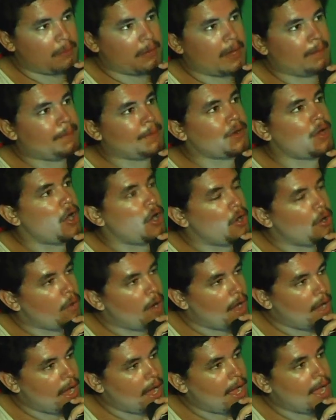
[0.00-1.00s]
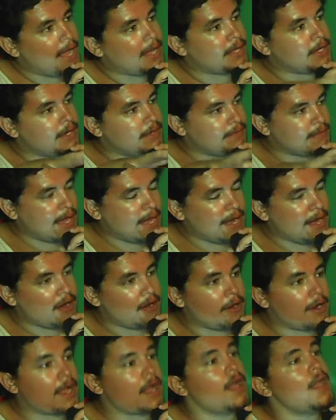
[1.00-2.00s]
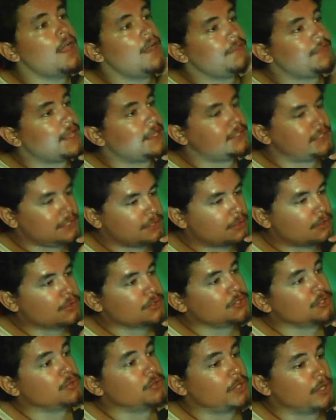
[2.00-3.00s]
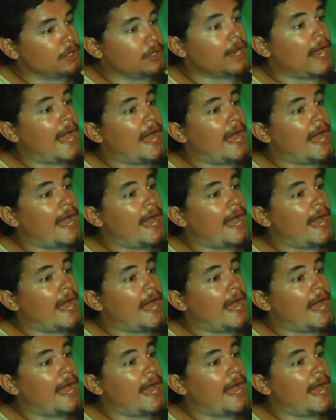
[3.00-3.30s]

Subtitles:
but up in Ojai and in that area, they still do good.